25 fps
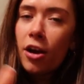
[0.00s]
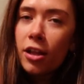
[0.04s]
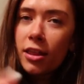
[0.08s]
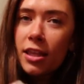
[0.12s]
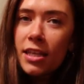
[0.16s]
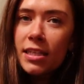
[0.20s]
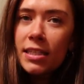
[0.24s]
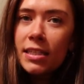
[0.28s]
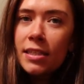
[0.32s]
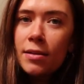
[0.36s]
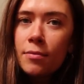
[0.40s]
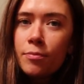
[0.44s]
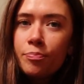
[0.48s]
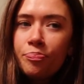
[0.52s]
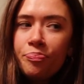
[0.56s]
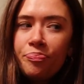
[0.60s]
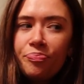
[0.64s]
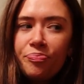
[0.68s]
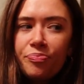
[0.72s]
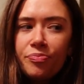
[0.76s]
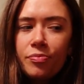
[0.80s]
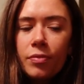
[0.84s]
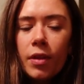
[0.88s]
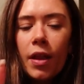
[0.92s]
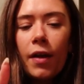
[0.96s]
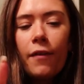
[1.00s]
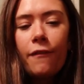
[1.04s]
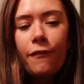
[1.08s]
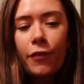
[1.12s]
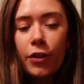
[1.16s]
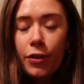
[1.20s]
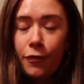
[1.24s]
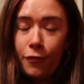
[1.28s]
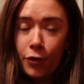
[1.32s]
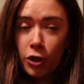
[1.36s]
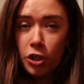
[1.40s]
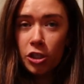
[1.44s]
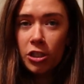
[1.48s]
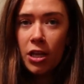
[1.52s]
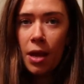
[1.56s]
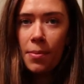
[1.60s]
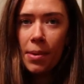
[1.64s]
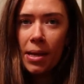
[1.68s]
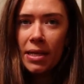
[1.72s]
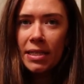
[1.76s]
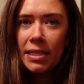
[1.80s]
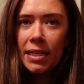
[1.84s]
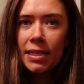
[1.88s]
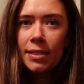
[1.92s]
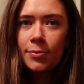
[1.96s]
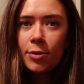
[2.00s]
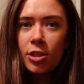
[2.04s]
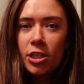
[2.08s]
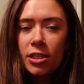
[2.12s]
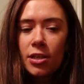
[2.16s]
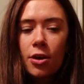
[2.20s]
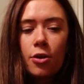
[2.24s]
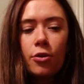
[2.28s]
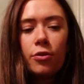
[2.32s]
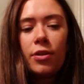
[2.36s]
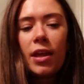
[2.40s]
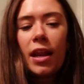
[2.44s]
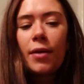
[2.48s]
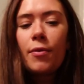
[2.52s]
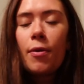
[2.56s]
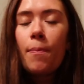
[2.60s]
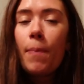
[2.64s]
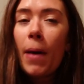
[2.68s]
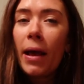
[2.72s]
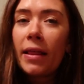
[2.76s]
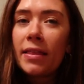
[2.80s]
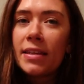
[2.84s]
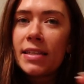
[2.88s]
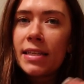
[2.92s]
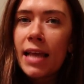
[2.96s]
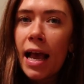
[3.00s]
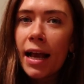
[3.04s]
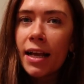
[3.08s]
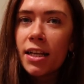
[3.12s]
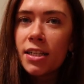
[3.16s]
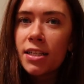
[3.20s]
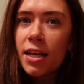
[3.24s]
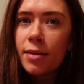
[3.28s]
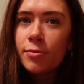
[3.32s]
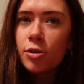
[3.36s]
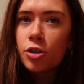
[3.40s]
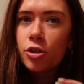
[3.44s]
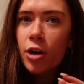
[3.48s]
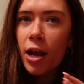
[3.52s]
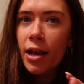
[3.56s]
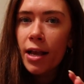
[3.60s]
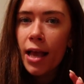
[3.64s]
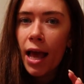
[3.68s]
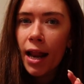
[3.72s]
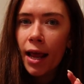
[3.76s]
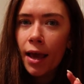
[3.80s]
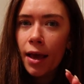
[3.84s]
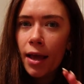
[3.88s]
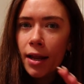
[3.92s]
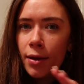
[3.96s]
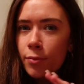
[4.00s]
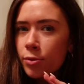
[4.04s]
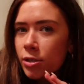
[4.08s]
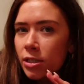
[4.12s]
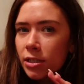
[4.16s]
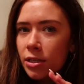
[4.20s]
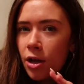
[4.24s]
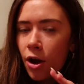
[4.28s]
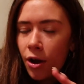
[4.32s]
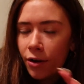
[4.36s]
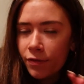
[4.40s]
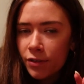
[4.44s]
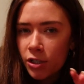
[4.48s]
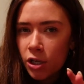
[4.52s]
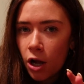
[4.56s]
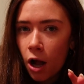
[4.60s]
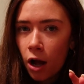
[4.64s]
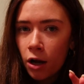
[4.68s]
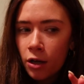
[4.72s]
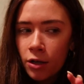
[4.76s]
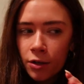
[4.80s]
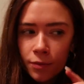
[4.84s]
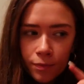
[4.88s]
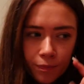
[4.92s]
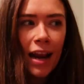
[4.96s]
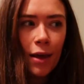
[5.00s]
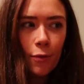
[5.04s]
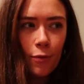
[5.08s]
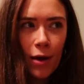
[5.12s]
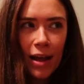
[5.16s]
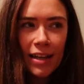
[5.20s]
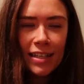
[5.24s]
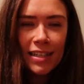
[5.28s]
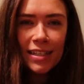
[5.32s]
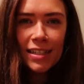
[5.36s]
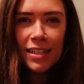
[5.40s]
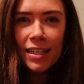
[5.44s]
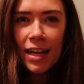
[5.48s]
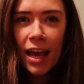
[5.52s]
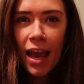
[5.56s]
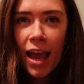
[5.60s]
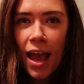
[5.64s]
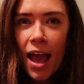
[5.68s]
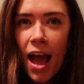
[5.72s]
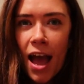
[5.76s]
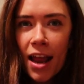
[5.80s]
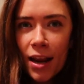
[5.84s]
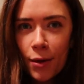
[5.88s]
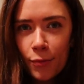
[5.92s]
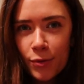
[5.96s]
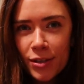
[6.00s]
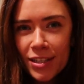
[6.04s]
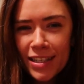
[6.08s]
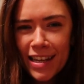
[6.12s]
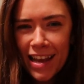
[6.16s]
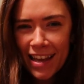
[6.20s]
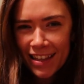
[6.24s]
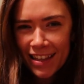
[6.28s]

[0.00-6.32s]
I got this for the first time like 6 months ago. Then I went back the second time to try and get it and it was out of stock. I went in today and it was